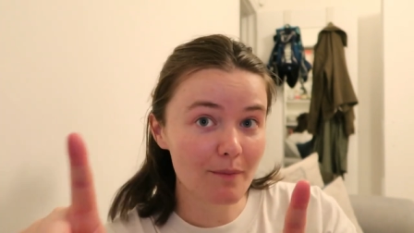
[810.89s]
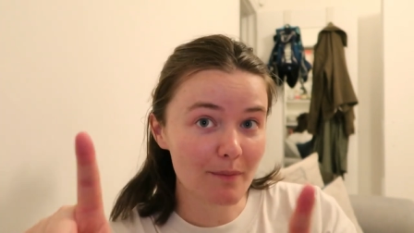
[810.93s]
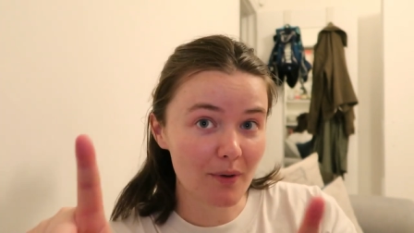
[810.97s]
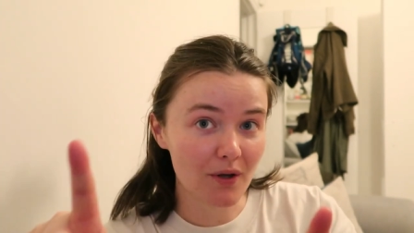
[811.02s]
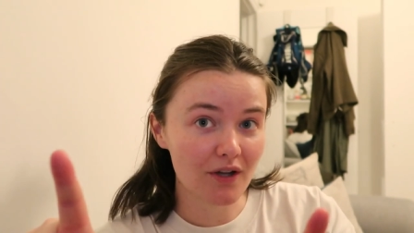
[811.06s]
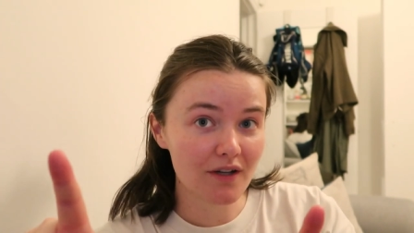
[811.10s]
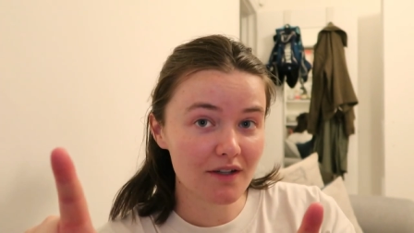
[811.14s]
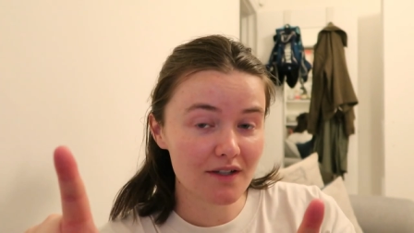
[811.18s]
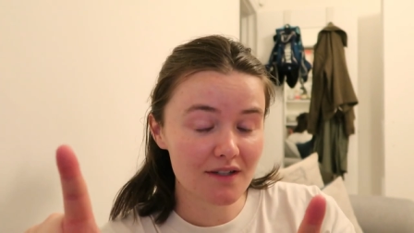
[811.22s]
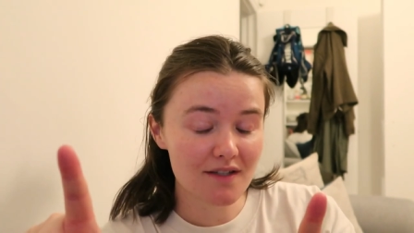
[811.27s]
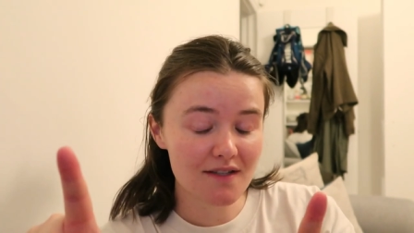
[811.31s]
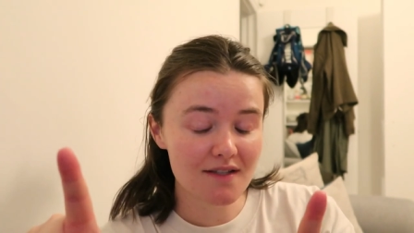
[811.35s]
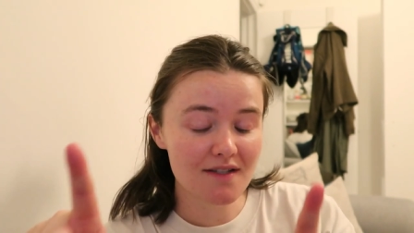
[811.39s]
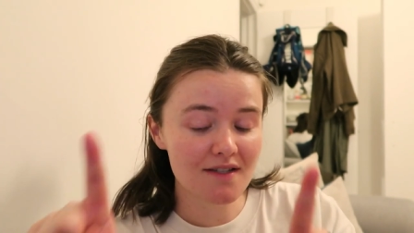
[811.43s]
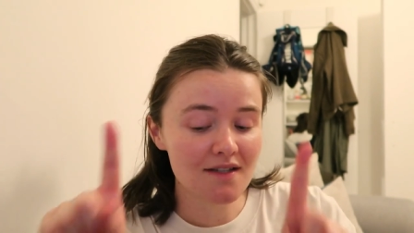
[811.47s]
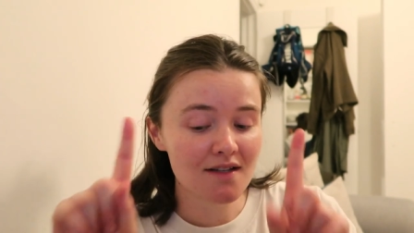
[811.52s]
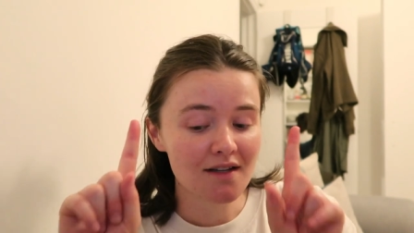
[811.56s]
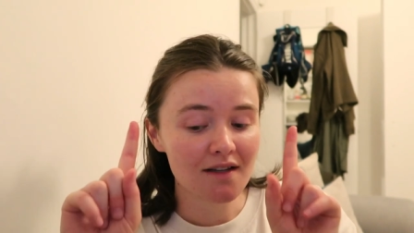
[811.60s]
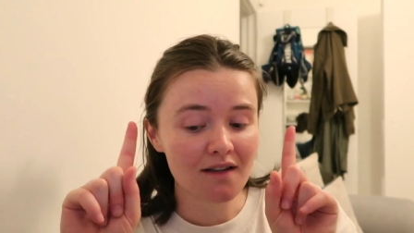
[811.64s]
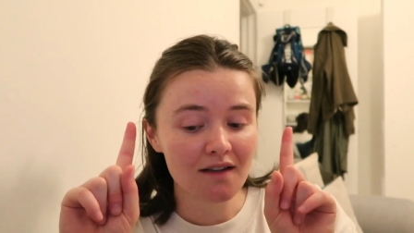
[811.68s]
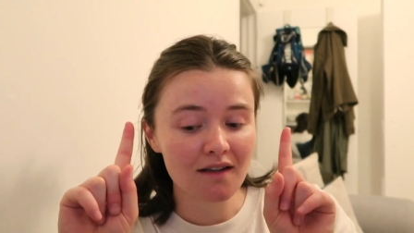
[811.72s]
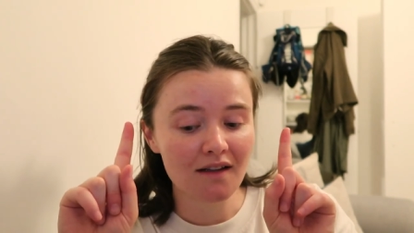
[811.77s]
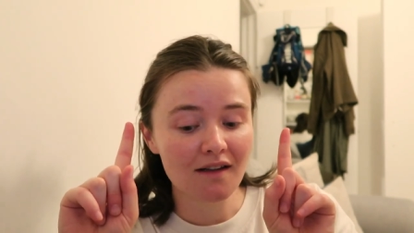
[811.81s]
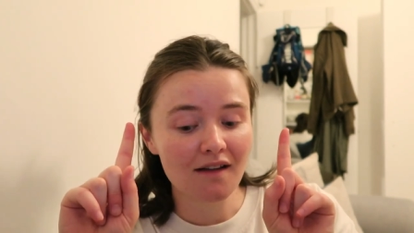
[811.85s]
books,
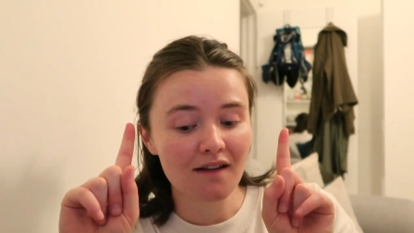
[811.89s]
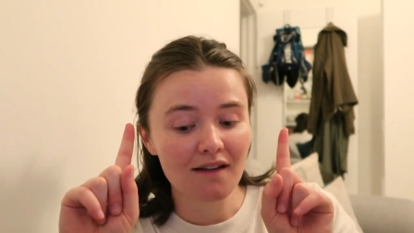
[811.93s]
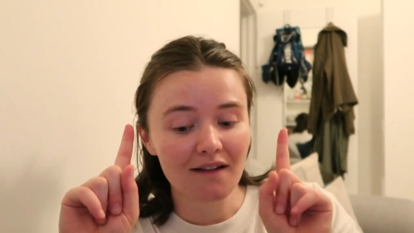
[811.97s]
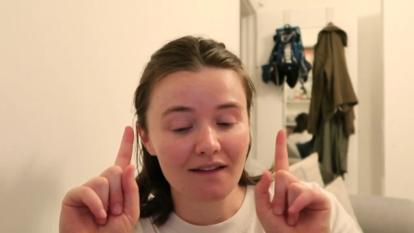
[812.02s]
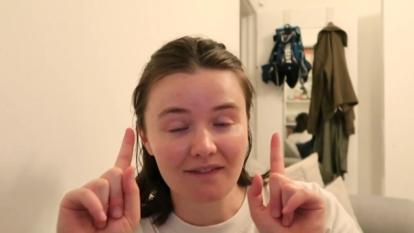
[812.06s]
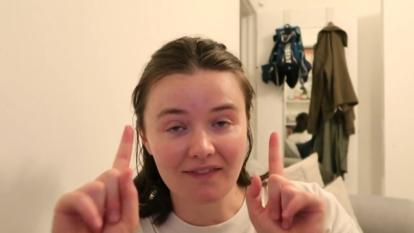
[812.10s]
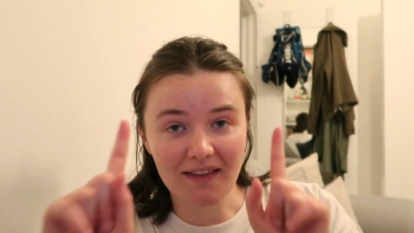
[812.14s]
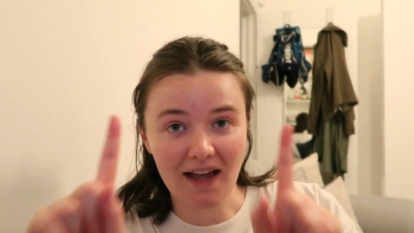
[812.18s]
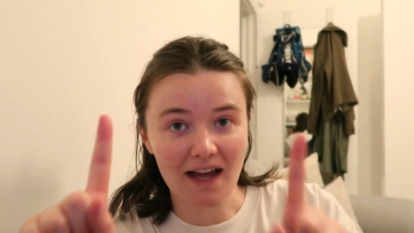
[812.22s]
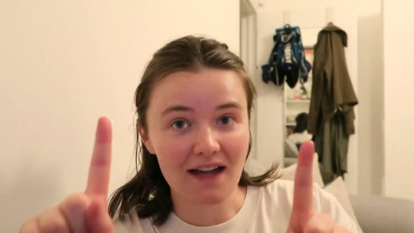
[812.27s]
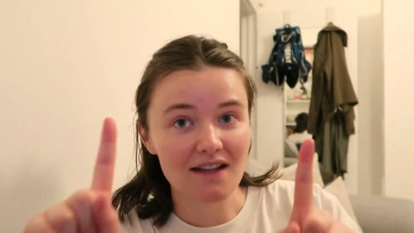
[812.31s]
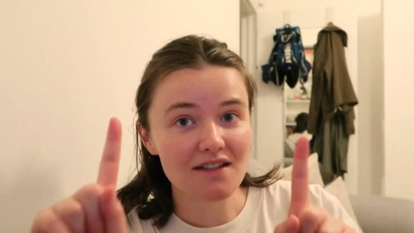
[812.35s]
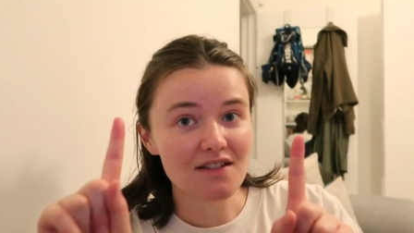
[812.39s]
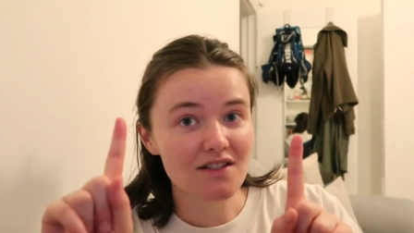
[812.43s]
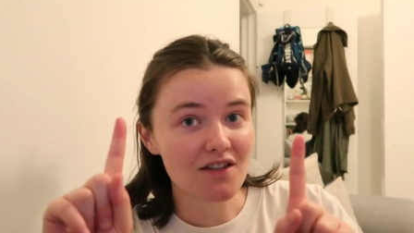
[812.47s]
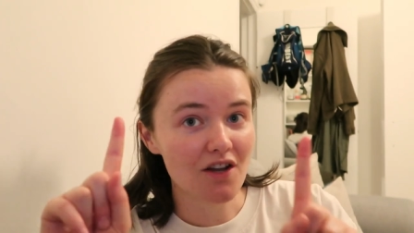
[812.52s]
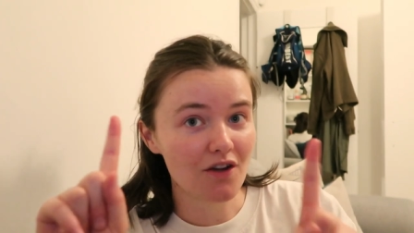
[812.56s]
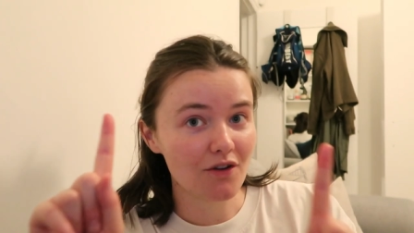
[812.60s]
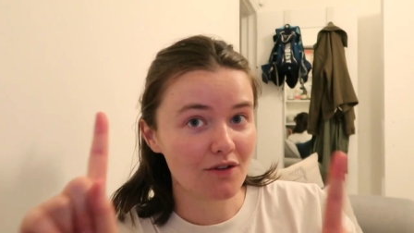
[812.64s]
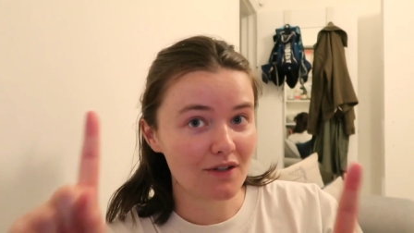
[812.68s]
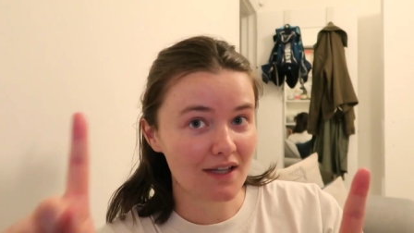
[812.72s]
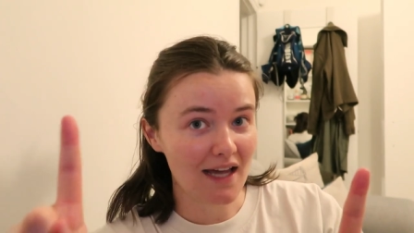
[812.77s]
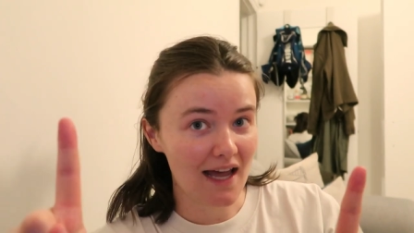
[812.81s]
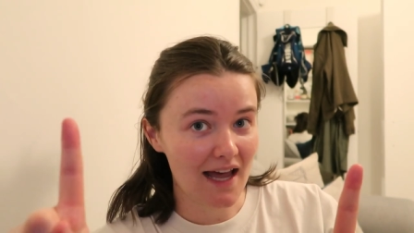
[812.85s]
that's
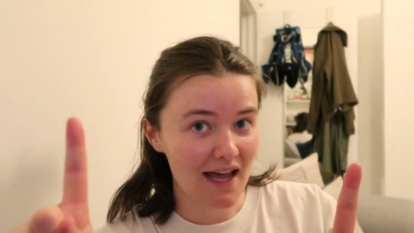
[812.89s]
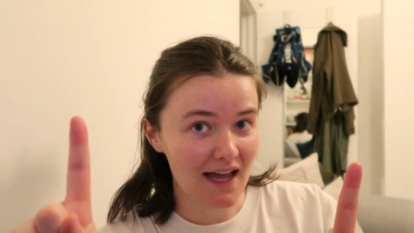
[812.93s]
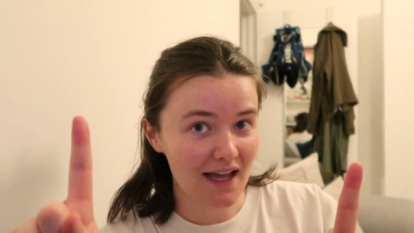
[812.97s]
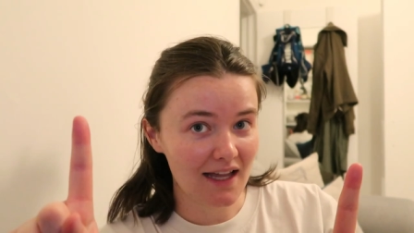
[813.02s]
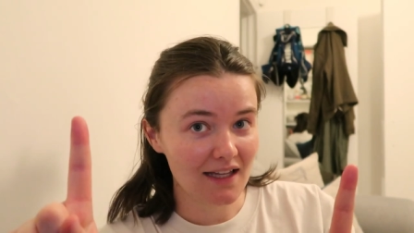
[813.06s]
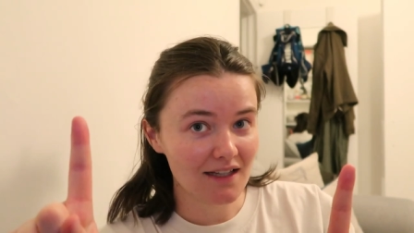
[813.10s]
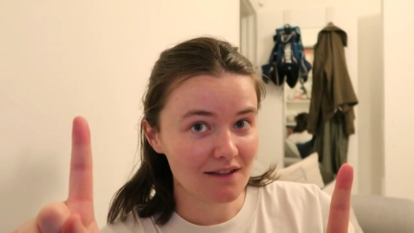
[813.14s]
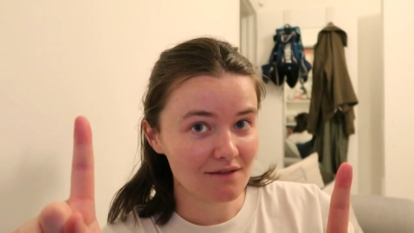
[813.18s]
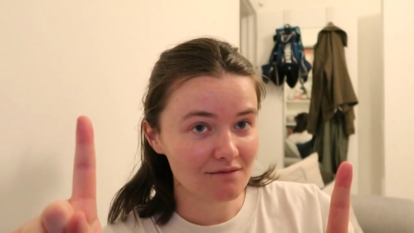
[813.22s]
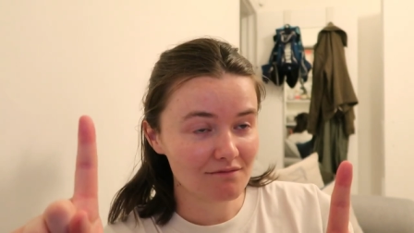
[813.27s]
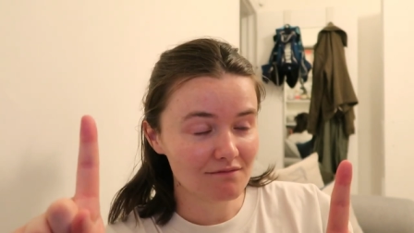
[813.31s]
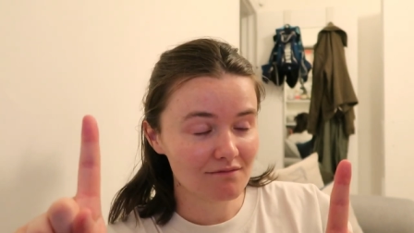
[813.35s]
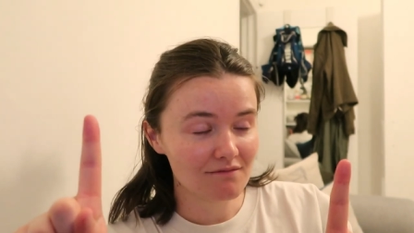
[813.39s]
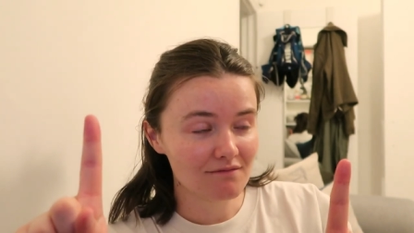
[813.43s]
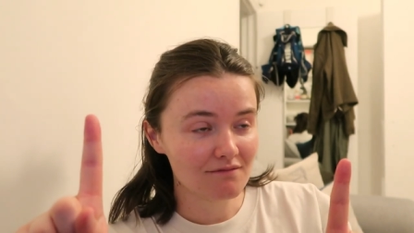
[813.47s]
okay.